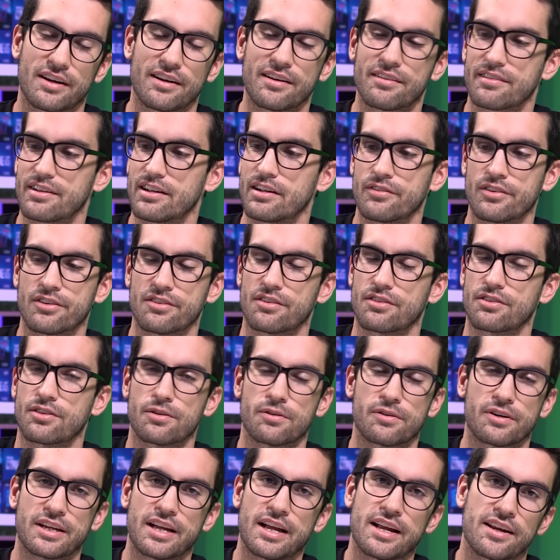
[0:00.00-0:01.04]
I don't care if there's a
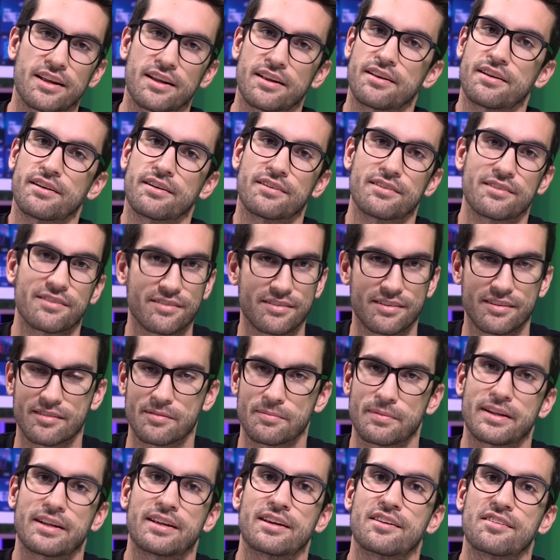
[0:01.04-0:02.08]
3080 in here, it just doesn't
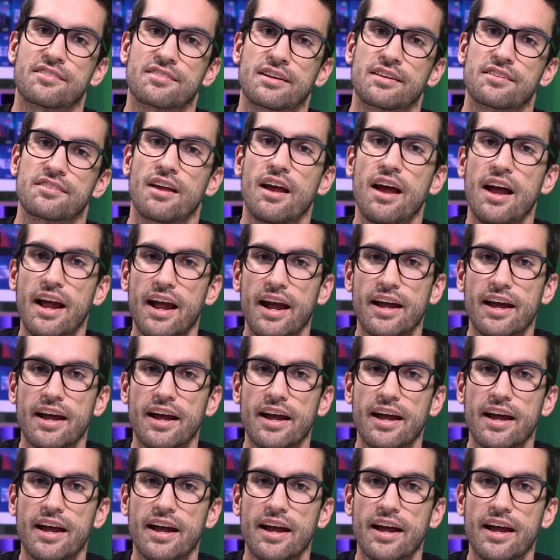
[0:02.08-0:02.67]
make any sense.